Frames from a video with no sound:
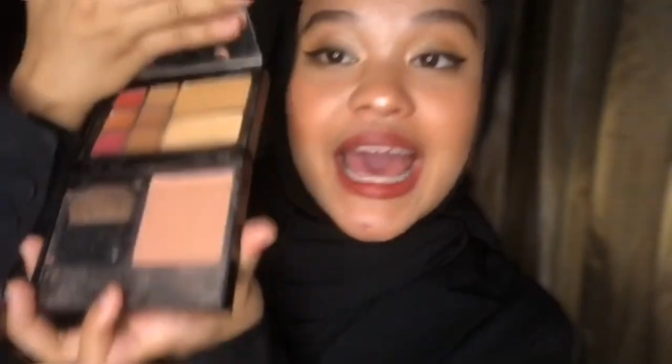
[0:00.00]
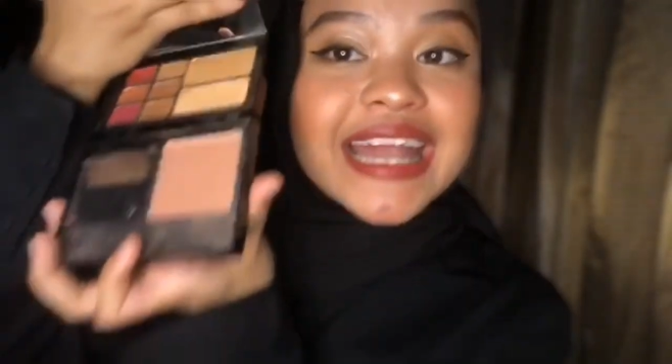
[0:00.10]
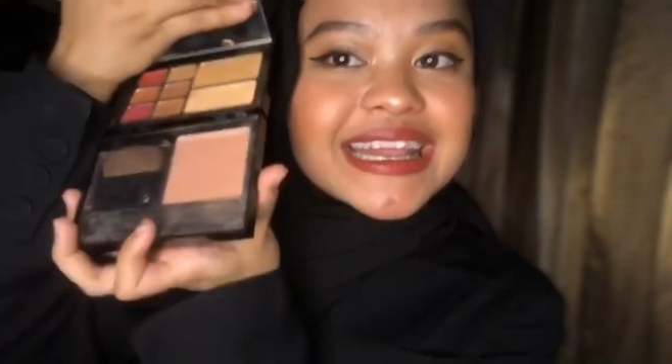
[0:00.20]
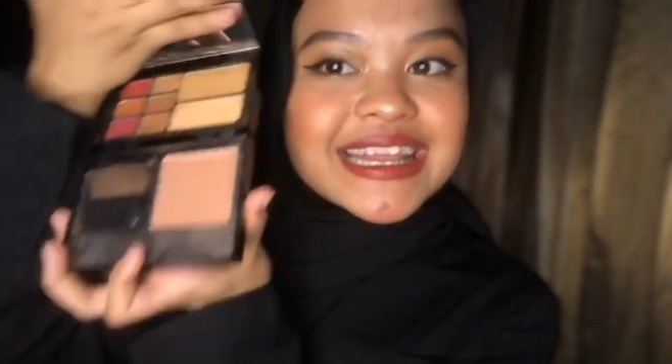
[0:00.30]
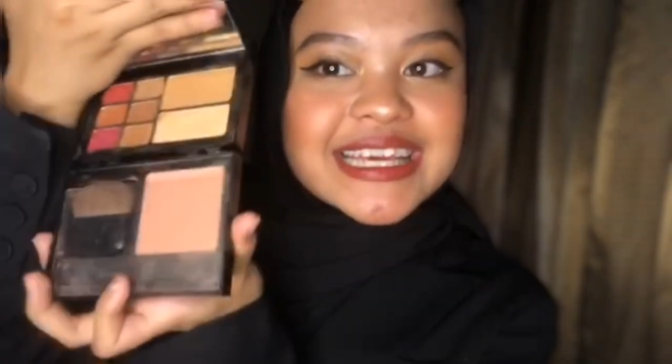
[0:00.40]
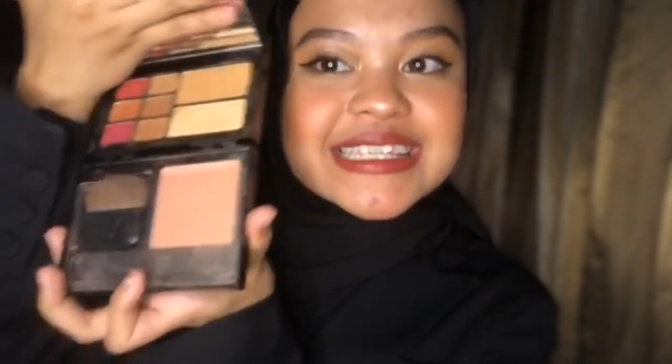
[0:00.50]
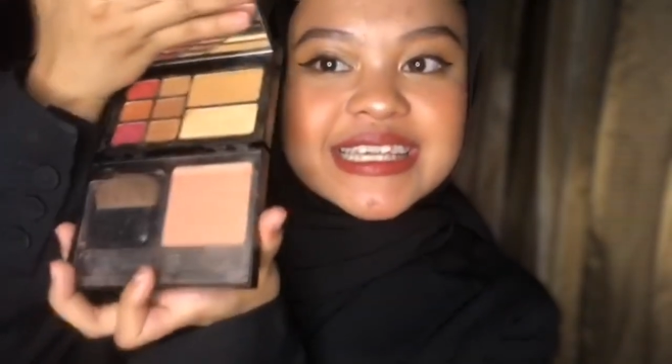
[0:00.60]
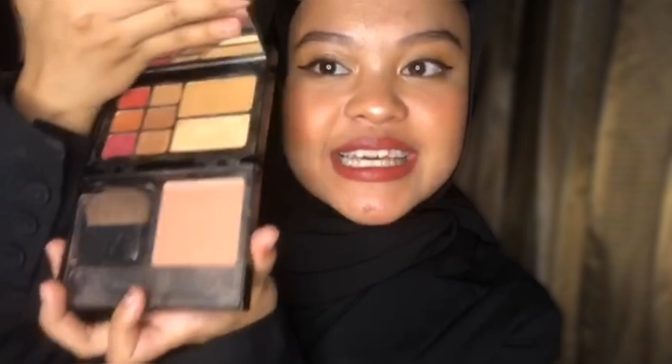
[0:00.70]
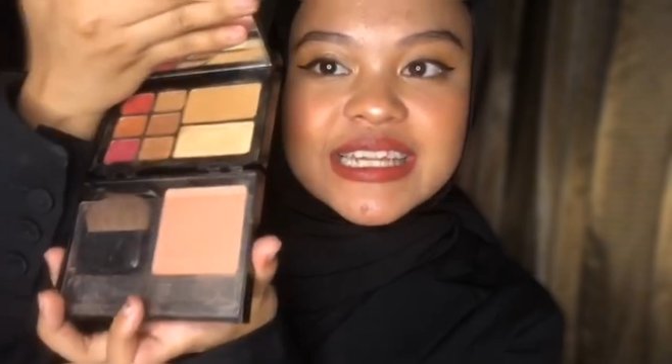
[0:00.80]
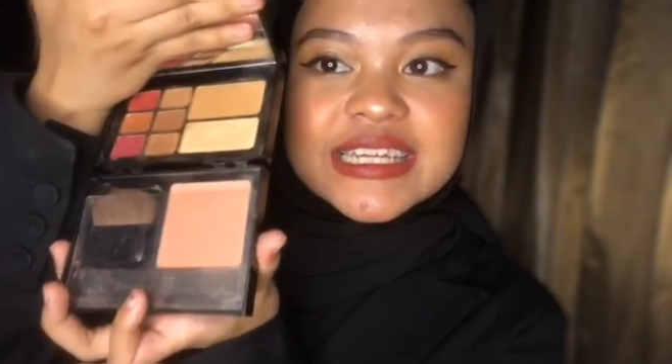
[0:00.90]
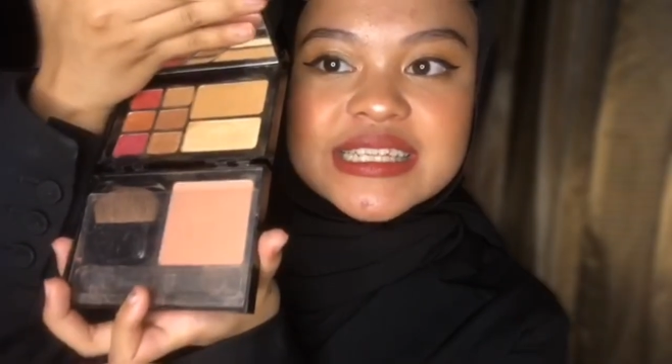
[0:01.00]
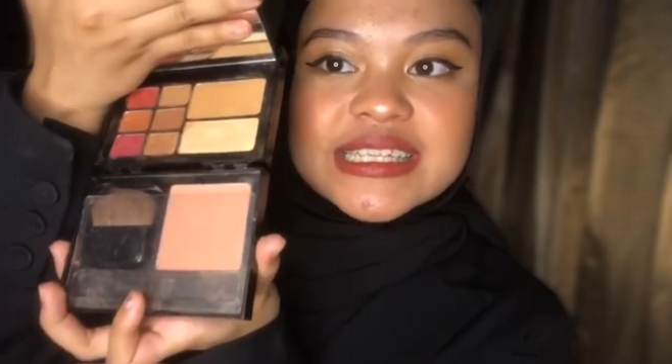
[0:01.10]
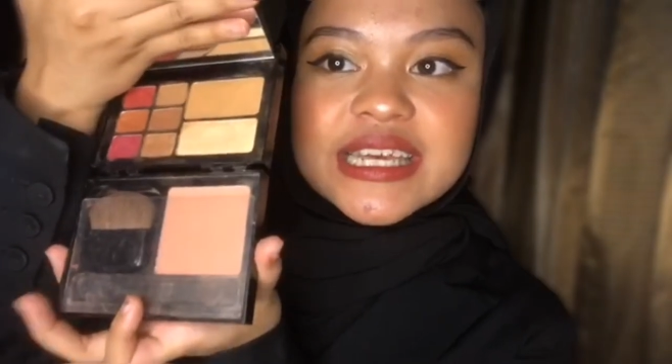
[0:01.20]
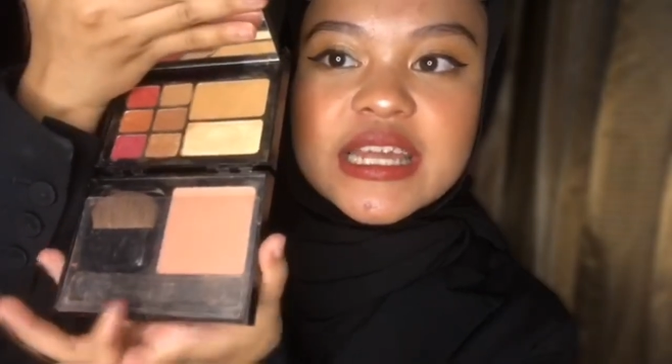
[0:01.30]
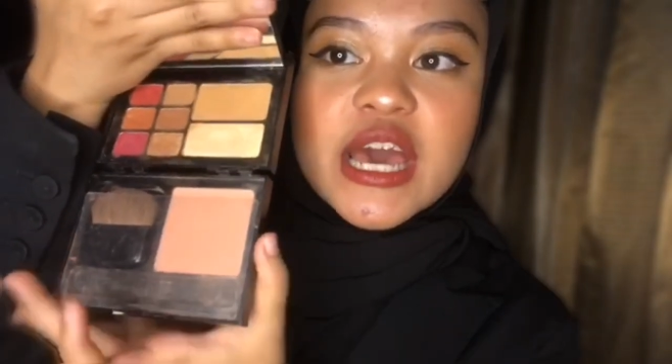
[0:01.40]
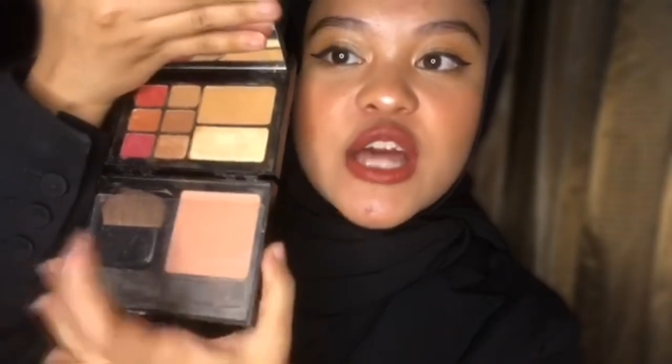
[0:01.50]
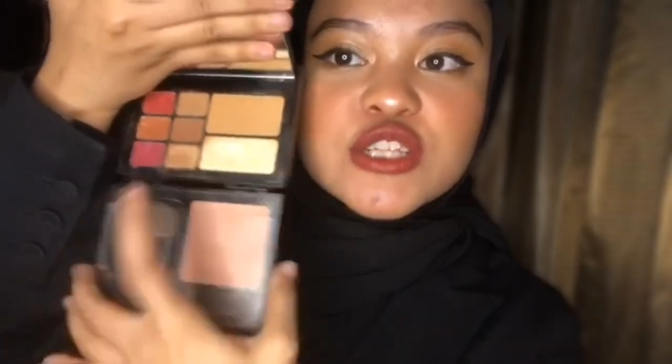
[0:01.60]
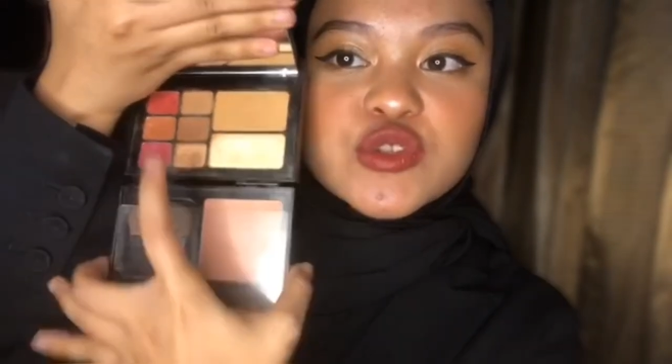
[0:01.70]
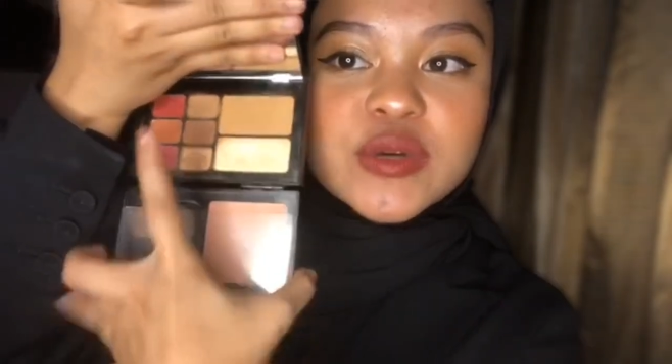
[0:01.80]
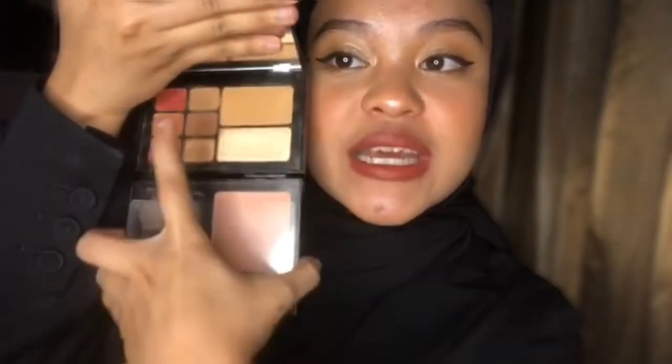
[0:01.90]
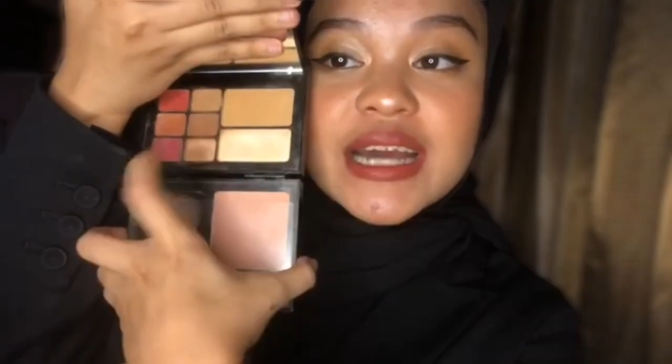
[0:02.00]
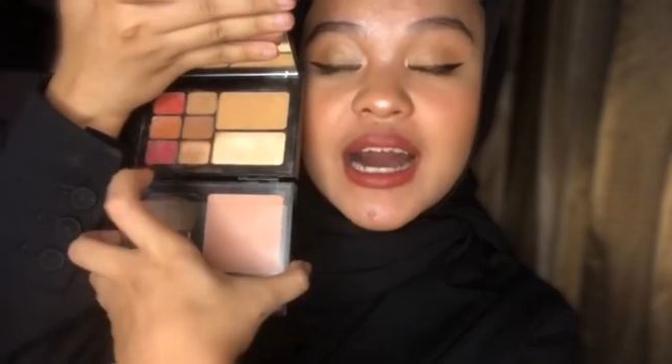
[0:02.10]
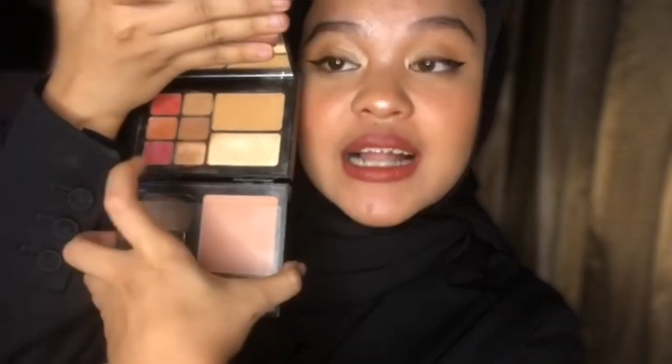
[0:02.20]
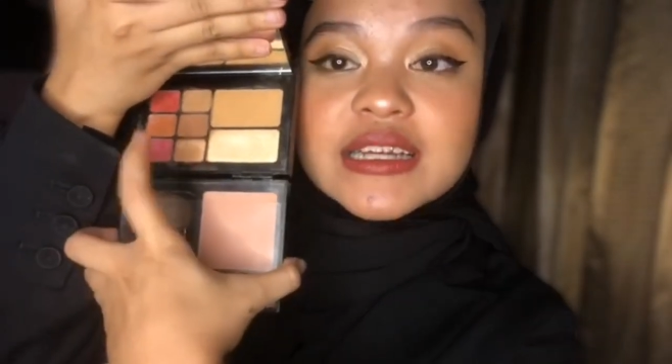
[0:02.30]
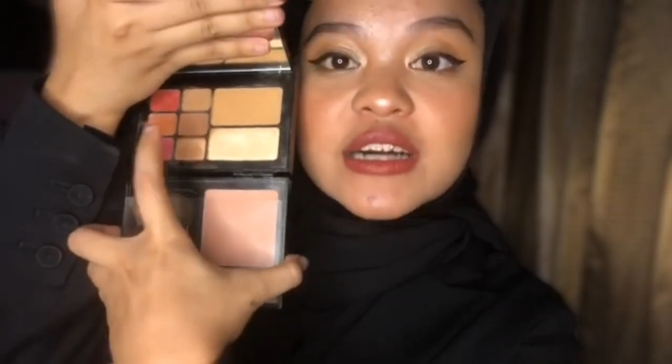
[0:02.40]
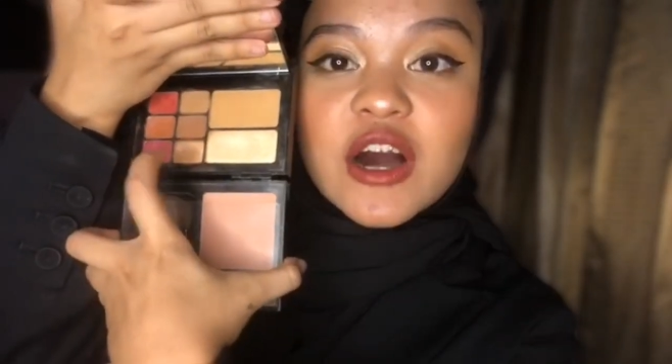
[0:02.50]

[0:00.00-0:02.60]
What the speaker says: And this kit contains 3 colors